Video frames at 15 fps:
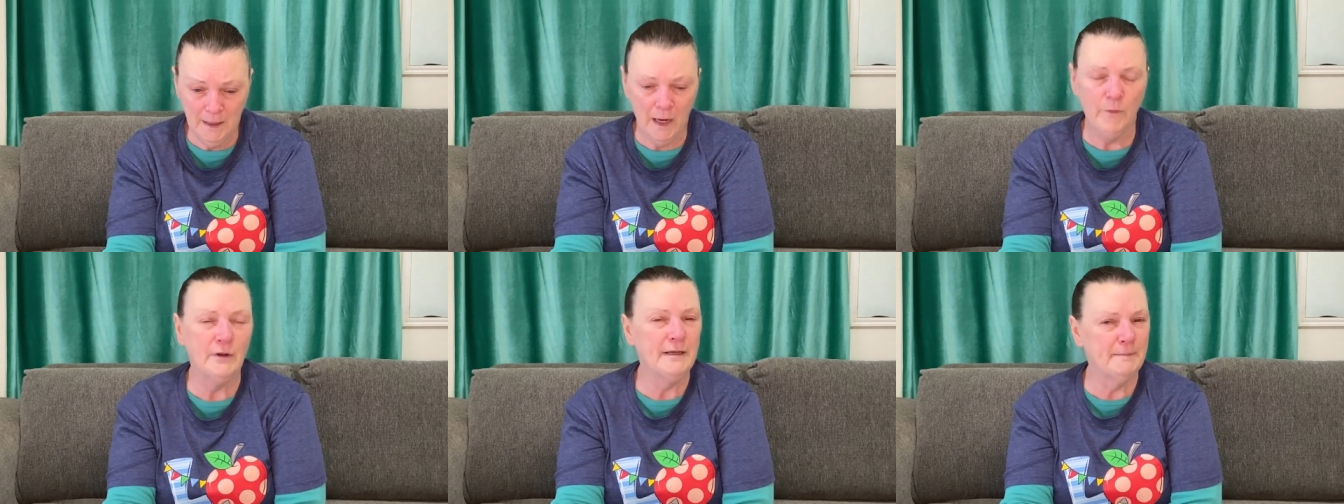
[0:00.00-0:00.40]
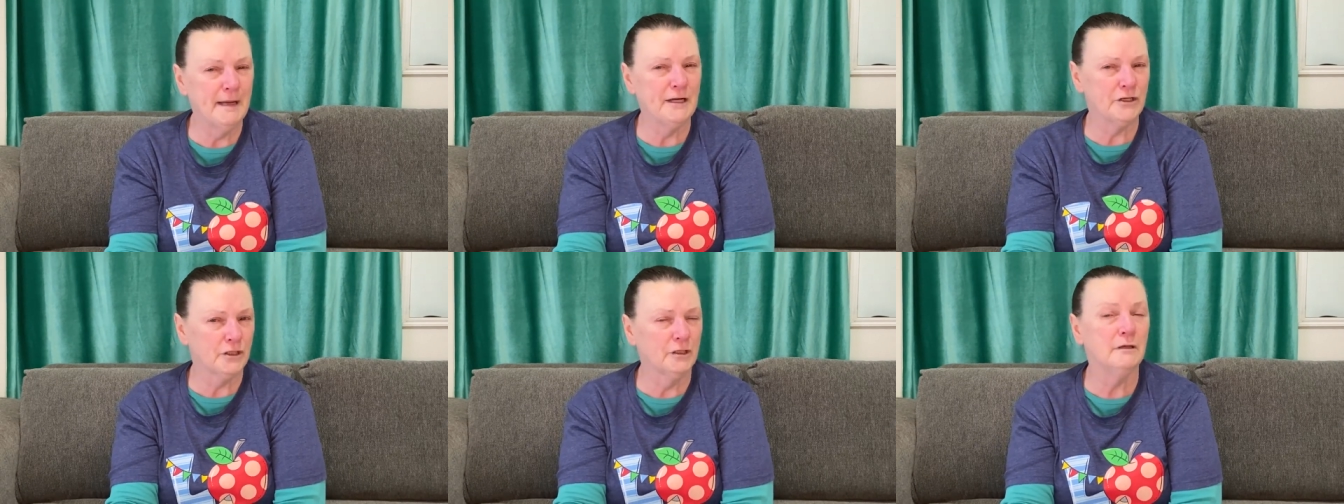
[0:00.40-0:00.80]
I want to
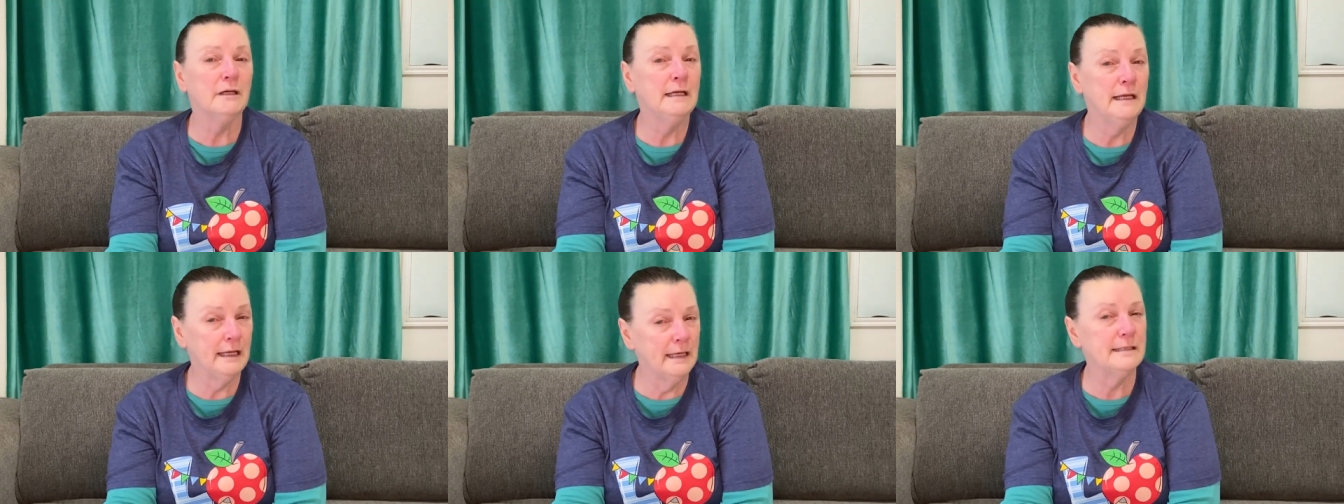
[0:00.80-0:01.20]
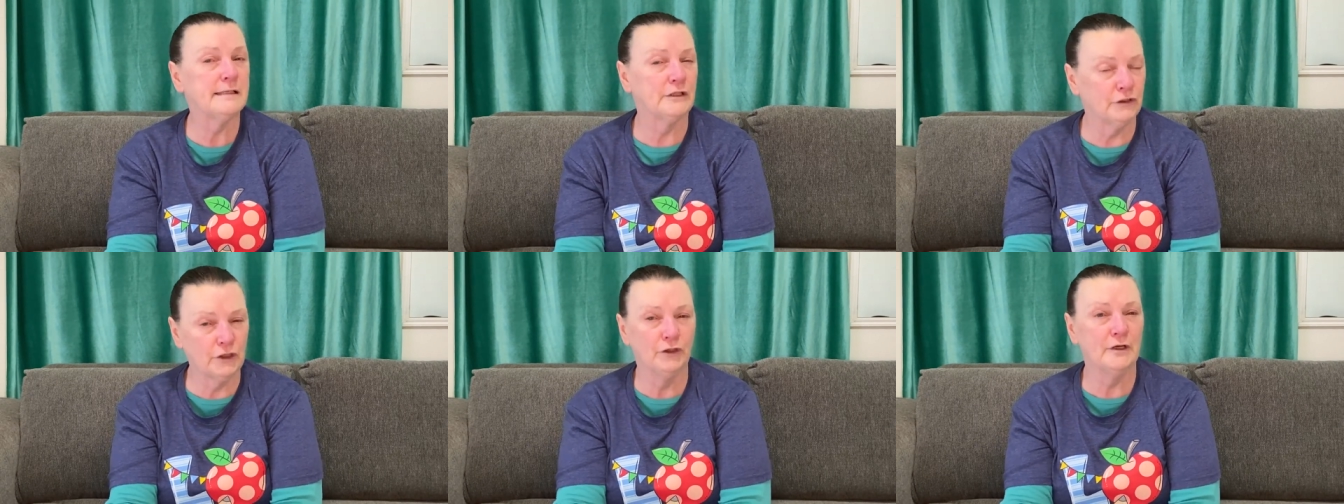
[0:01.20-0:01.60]
make sure his
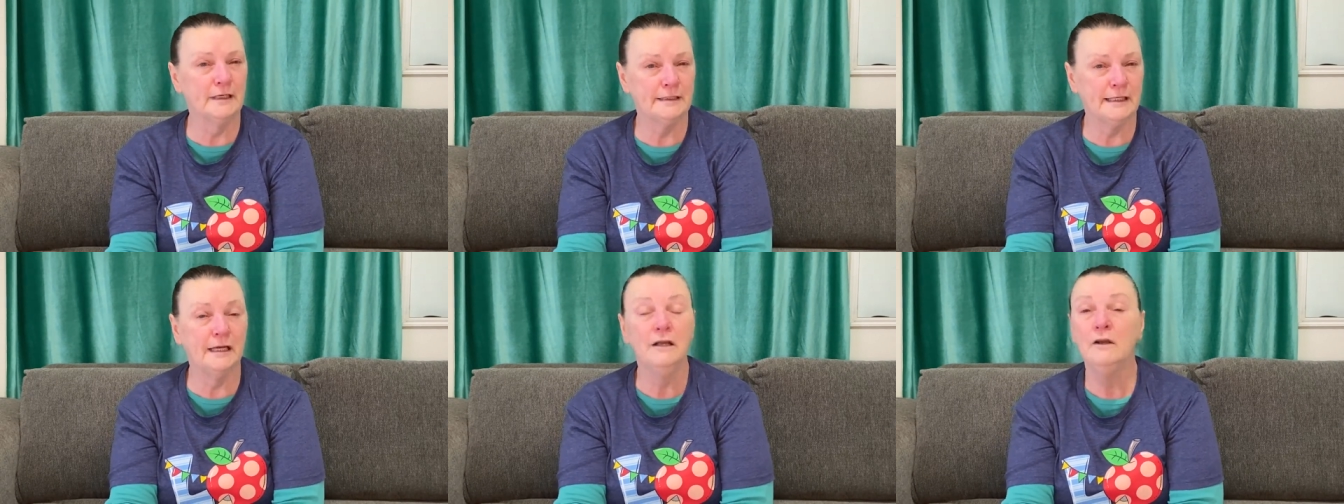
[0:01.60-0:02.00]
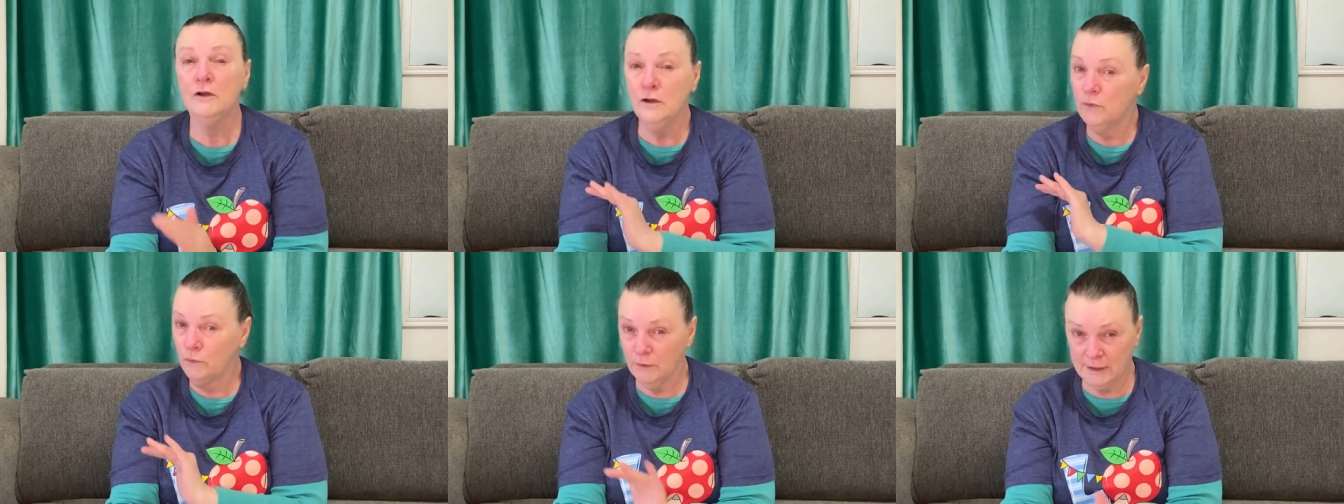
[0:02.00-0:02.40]
eternity
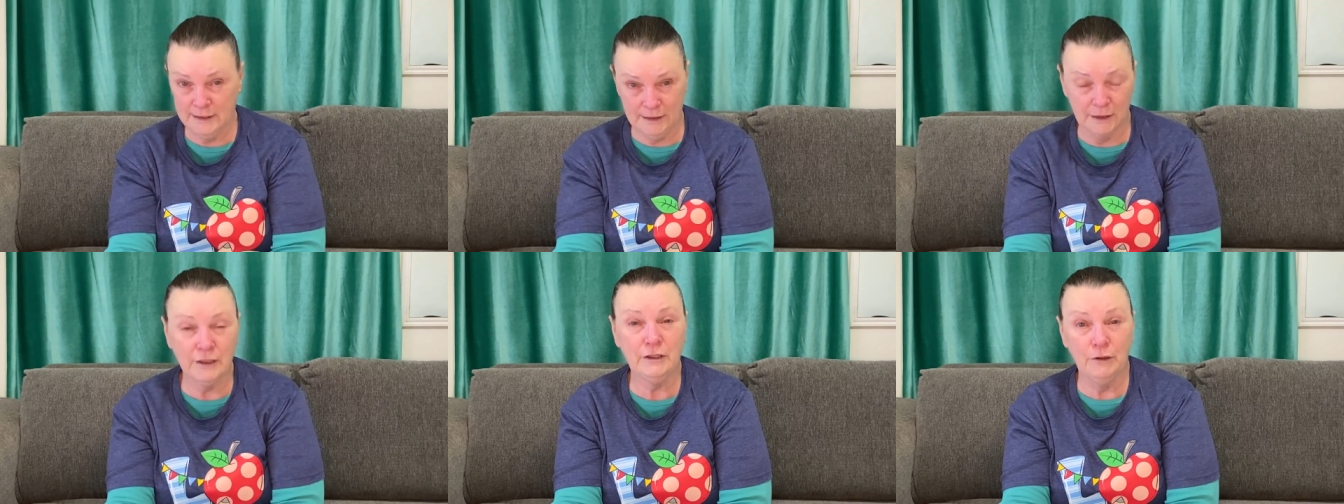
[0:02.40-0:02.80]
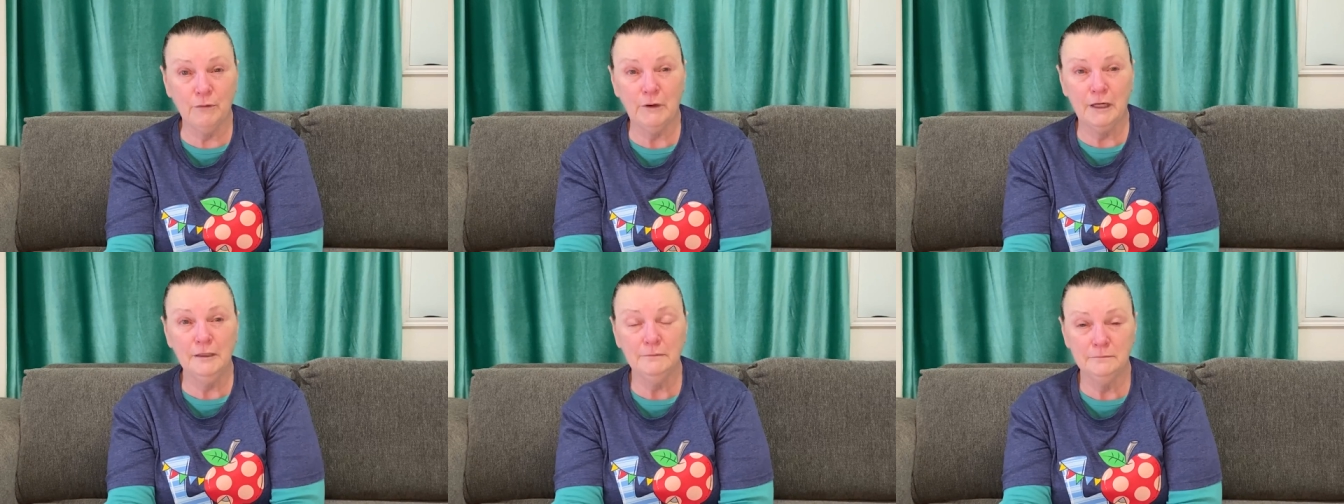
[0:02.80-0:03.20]
was
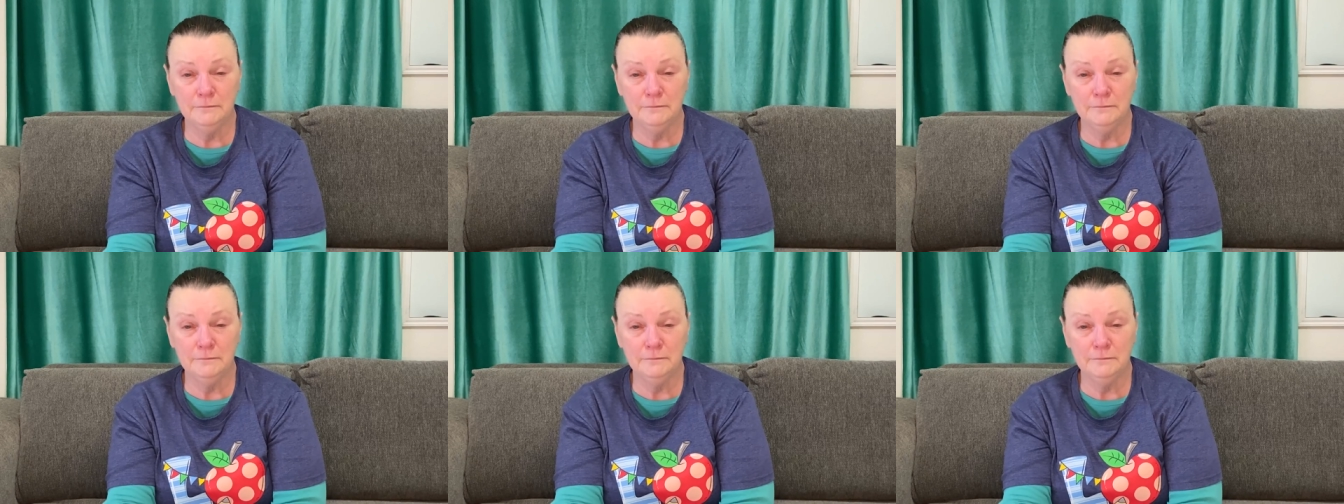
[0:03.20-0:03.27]
secure.